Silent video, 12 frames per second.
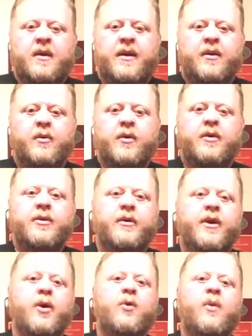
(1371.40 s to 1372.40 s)
in order to
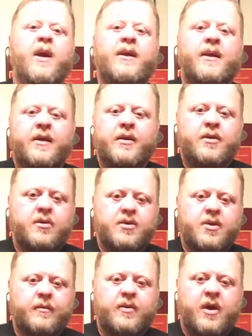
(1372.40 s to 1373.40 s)
ingrain it into your
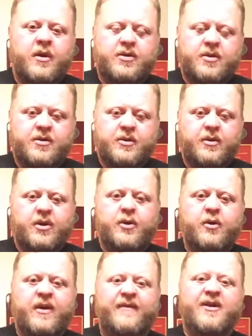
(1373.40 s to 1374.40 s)
subconscious so that you
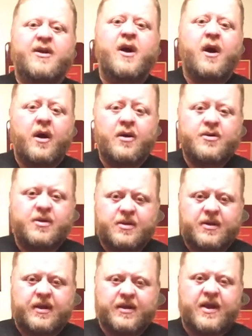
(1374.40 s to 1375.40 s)
don't have to
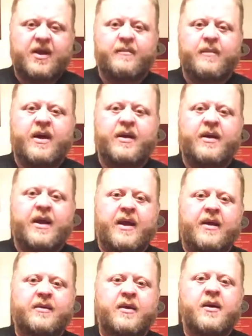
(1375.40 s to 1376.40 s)
consciously think about an
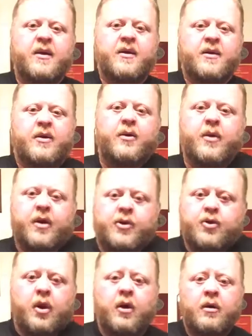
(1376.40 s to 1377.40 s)
act to do it.
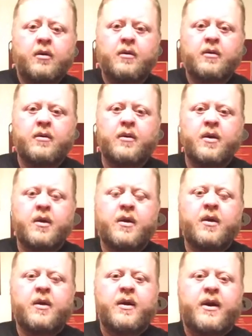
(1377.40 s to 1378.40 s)
A draw,
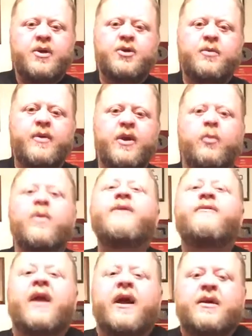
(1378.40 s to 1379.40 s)
it should be a
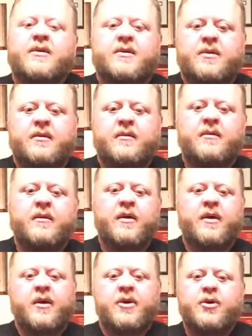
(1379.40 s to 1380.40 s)
reflex.
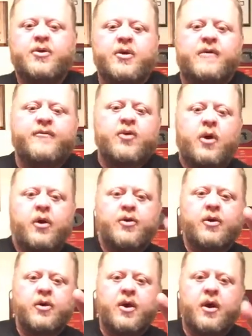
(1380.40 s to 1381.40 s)
You should have drawn your